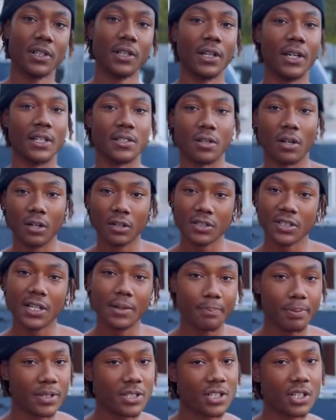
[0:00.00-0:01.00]
As long as they
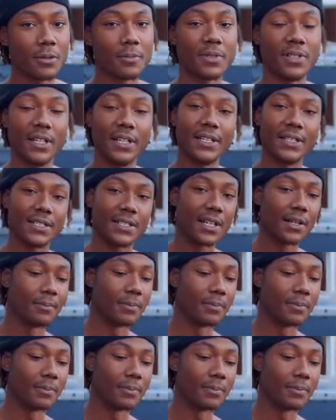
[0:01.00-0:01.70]
push-ups, they accept